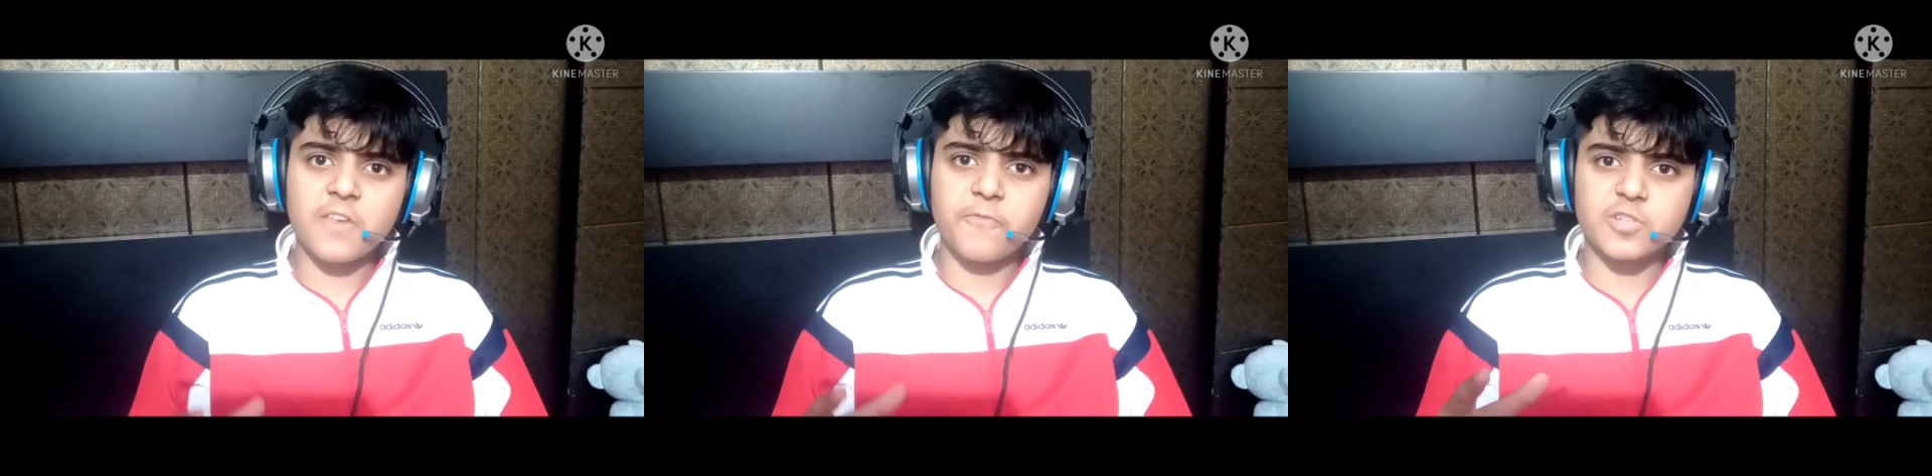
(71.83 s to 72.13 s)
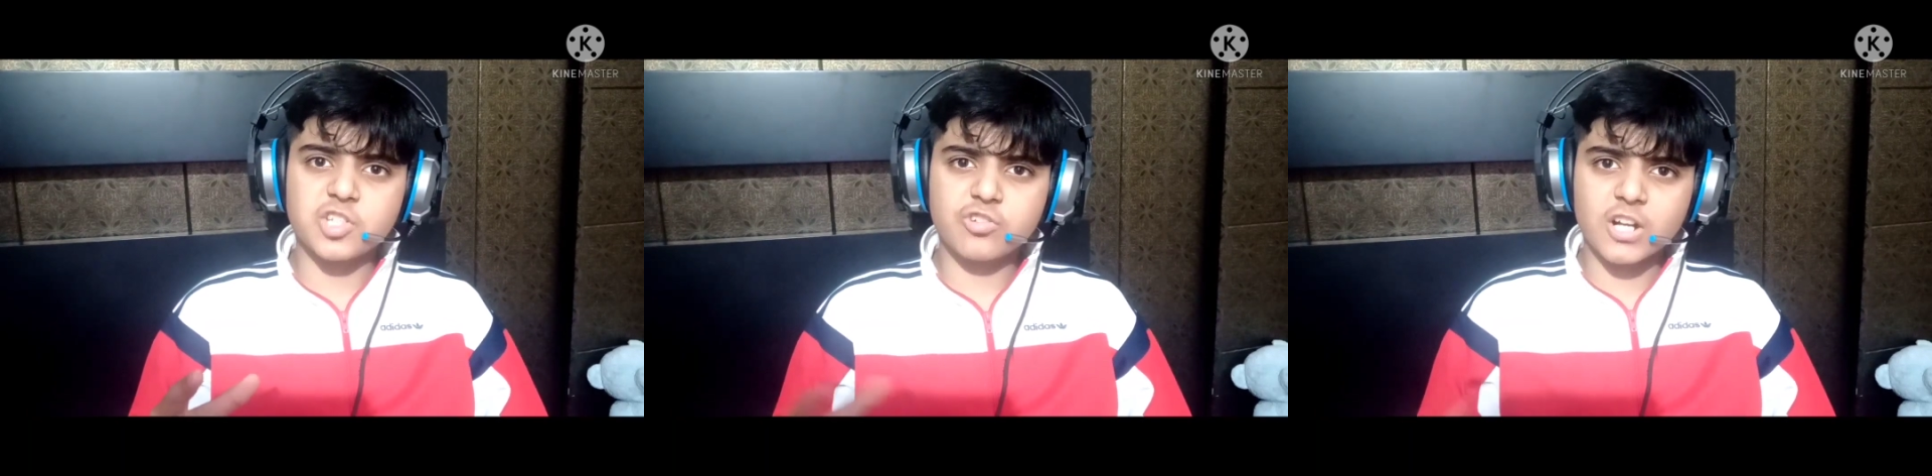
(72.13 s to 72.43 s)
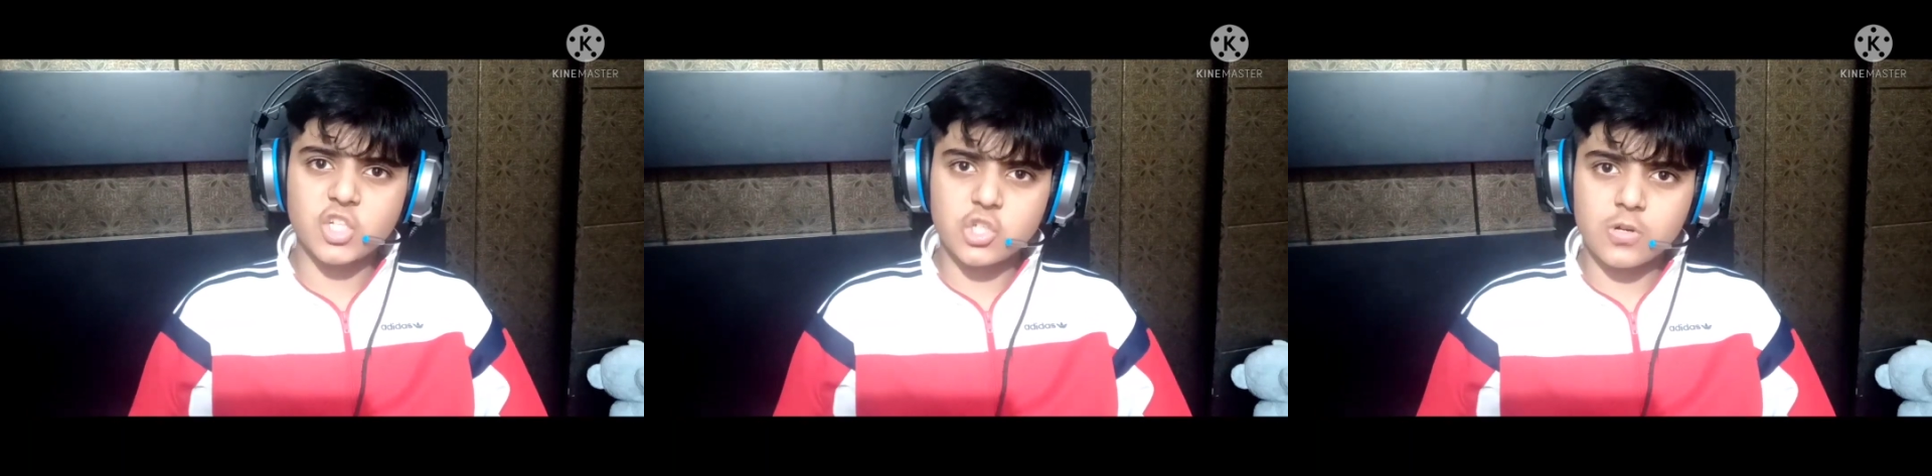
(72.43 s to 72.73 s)

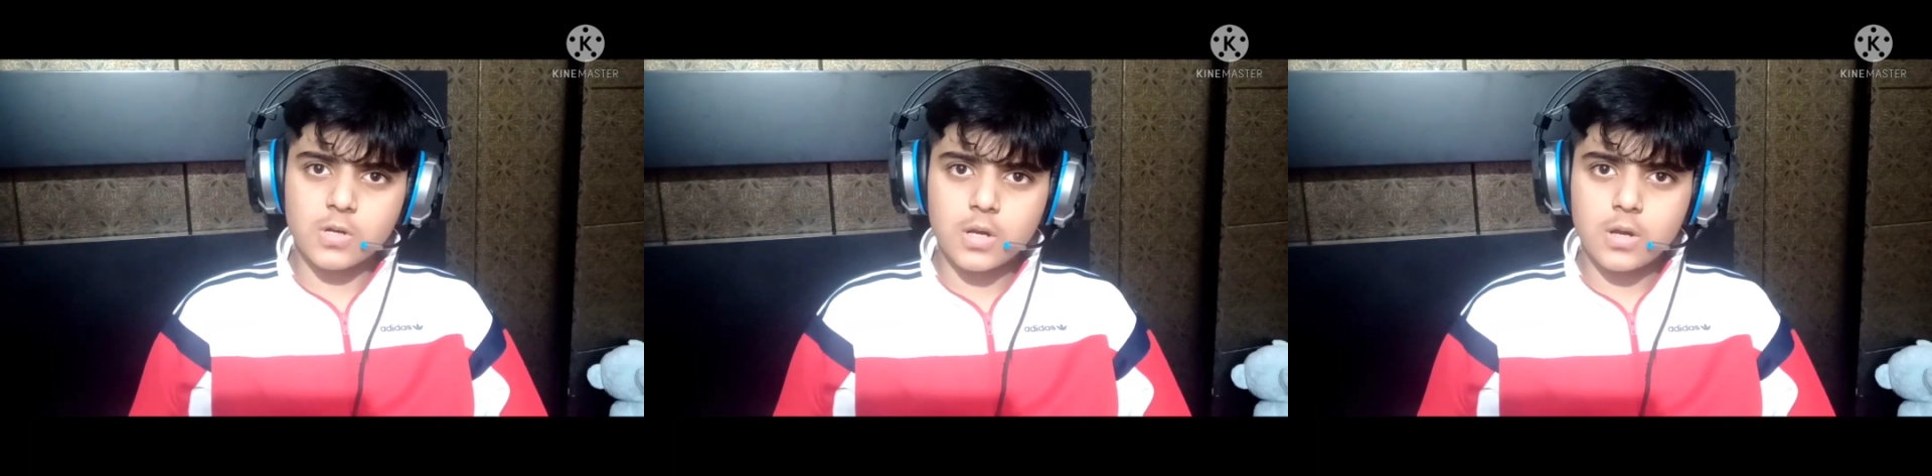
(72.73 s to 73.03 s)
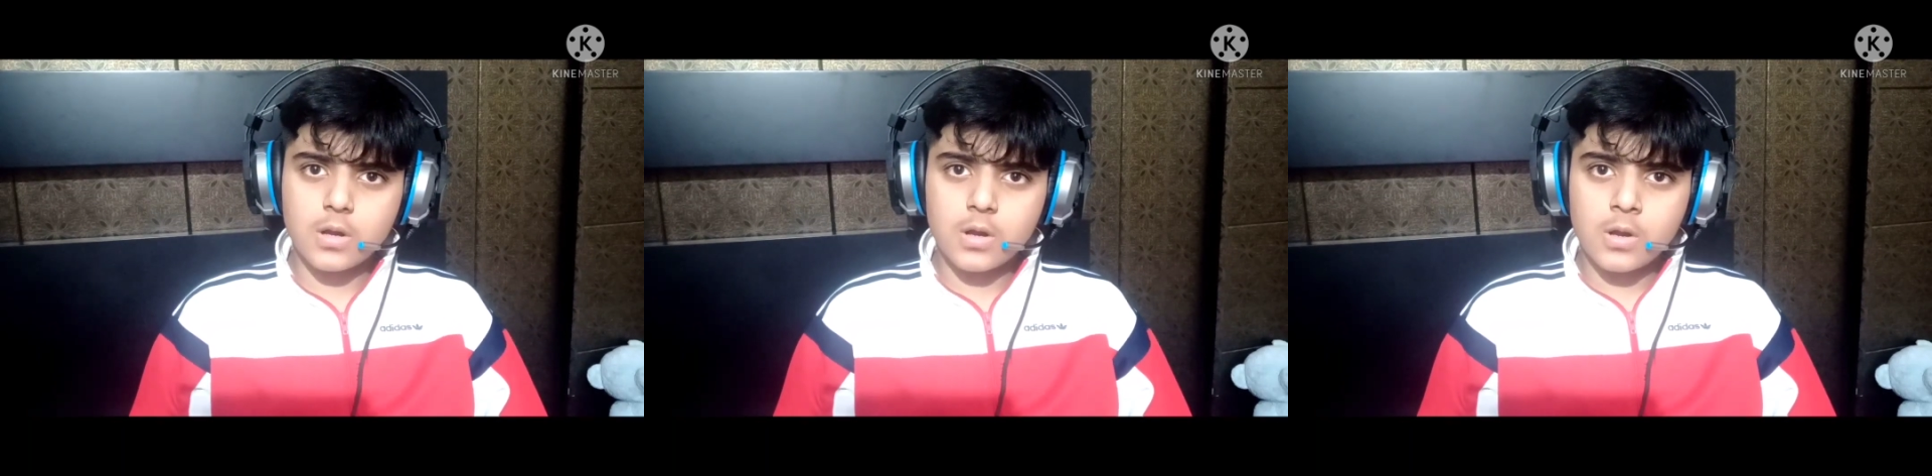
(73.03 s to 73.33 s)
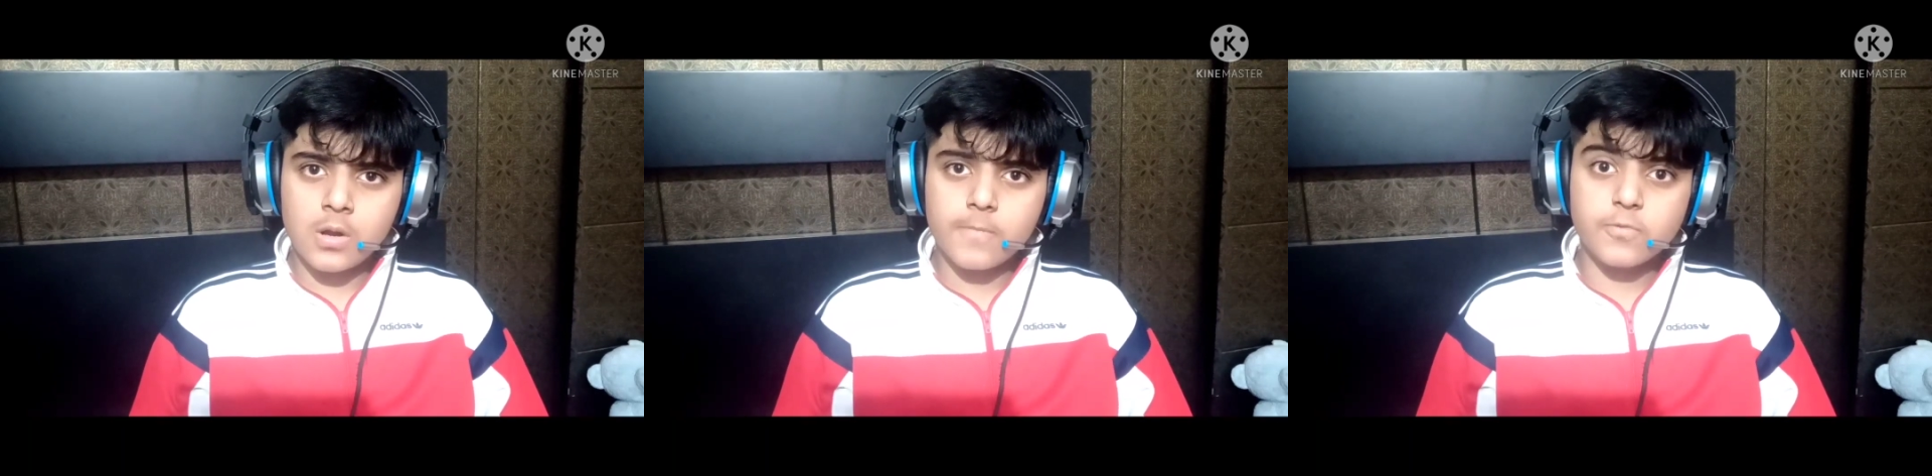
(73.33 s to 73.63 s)
infrastructure
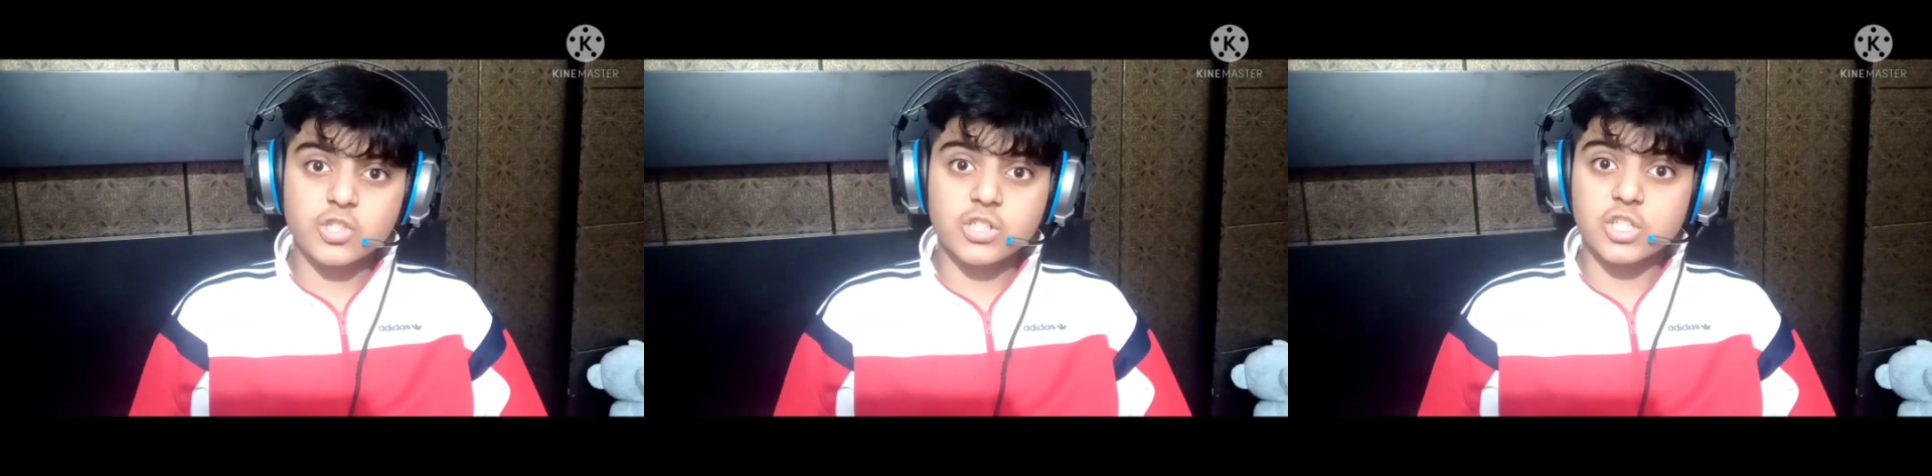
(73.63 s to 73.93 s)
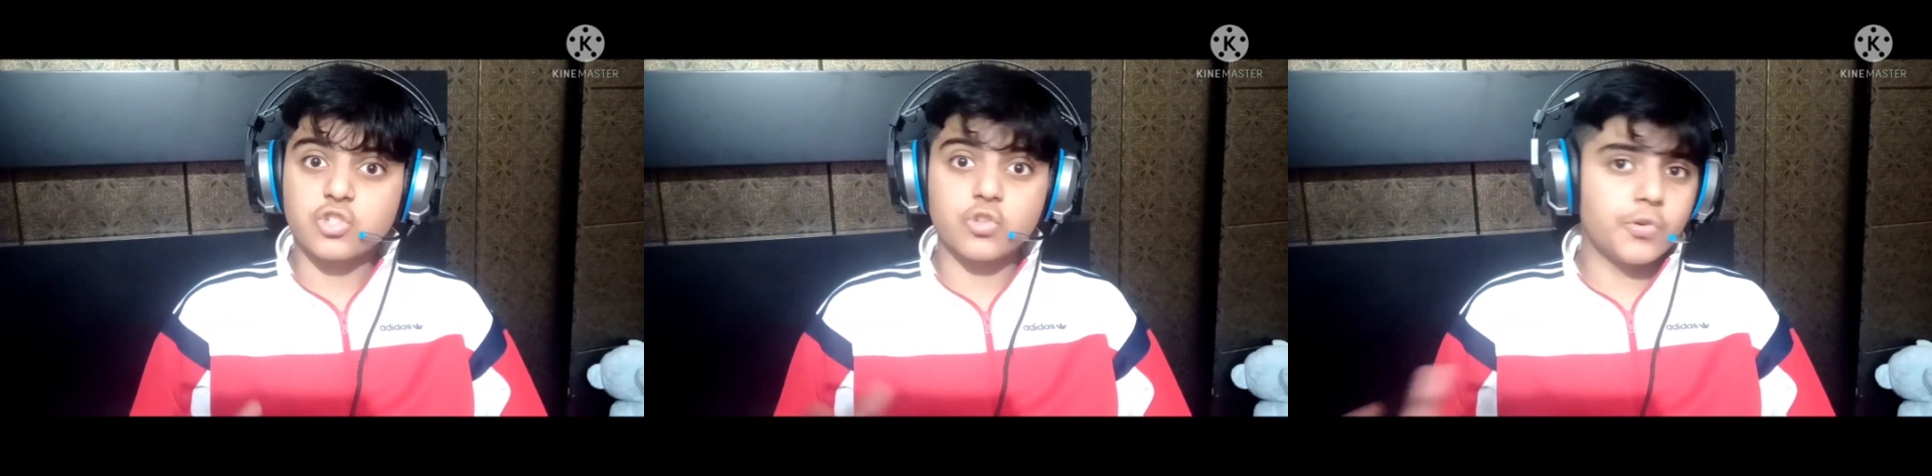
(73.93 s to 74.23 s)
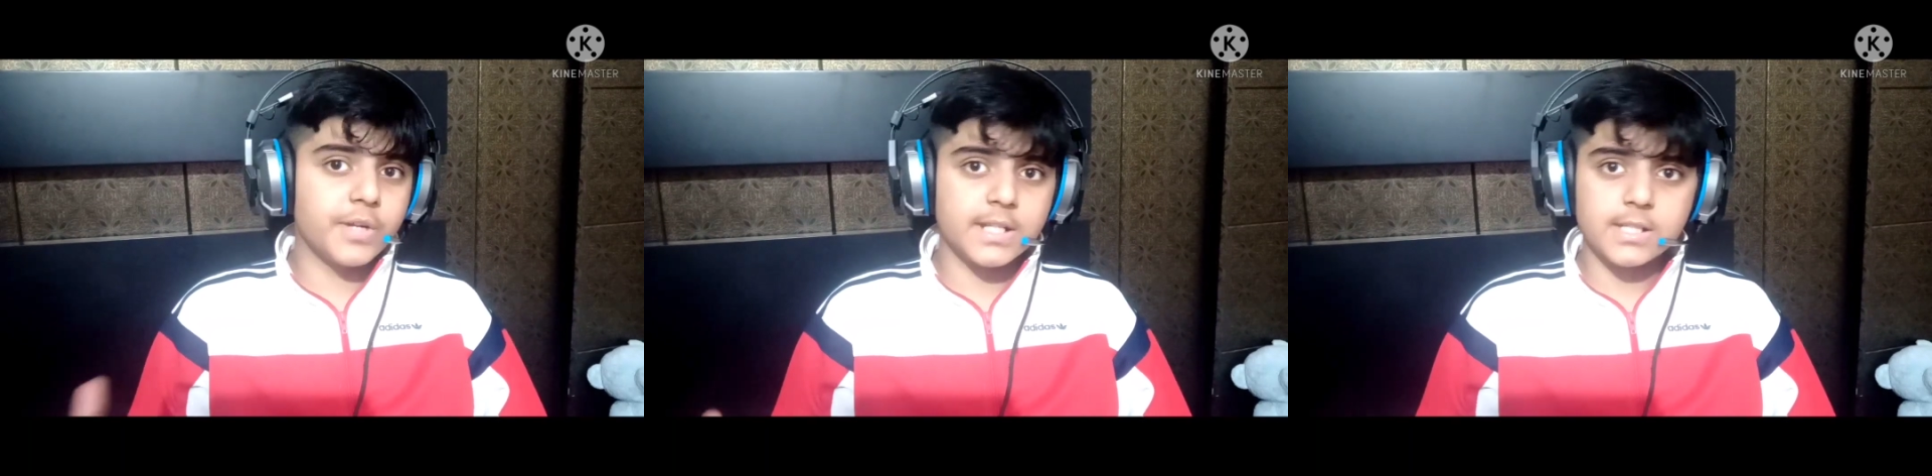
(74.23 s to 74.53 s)
was
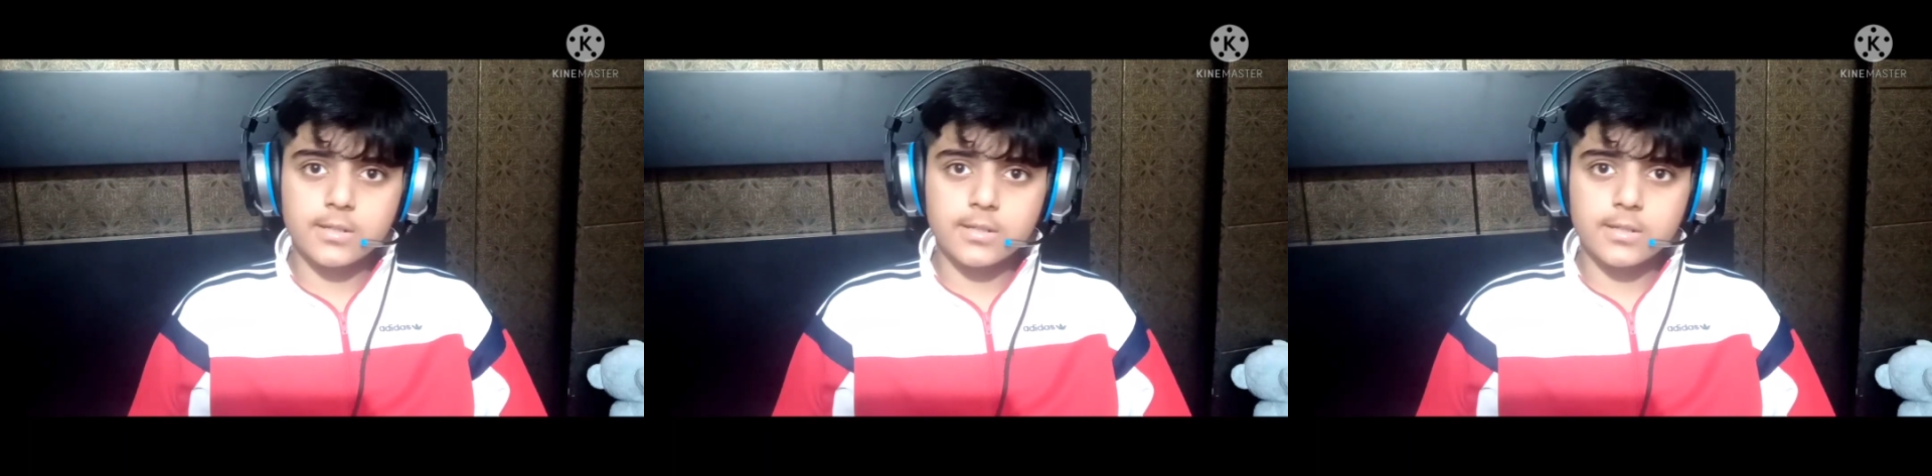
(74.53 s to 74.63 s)
destroyed.